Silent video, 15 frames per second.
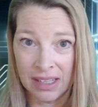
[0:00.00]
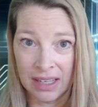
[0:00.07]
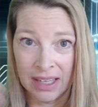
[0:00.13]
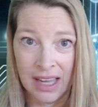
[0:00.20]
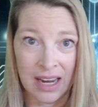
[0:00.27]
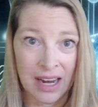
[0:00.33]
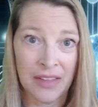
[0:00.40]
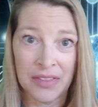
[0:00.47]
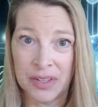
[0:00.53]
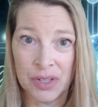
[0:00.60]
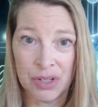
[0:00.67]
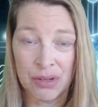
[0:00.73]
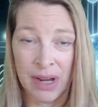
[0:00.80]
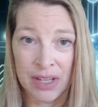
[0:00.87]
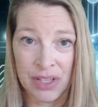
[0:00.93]
get out those
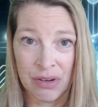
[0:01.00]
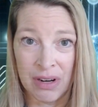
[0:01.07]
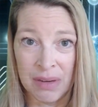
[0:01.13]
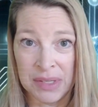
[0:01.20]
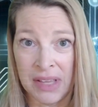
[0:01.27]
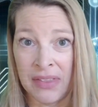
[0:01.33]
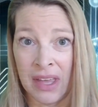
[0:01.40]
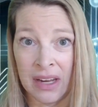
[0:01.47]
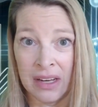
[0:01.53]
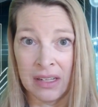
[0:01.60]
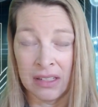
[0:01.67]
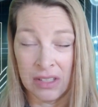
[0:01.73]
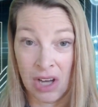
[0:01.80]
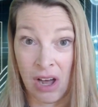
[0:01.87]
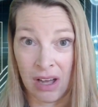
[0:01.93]
transcripts and then
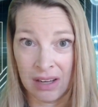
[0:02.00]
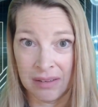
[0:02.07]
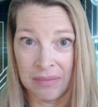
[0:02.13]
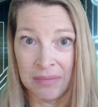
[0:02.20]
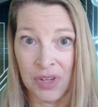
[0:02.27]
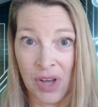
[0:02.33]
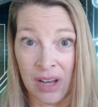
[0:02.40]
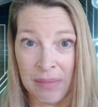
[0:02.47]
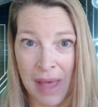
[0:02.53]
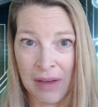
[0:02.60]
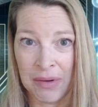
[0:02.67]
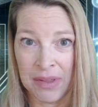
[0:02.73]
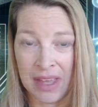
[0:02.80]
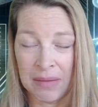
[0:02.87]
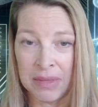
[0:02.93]
talk back
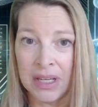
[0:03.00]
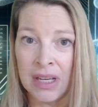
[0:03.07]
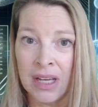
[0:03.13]
with them.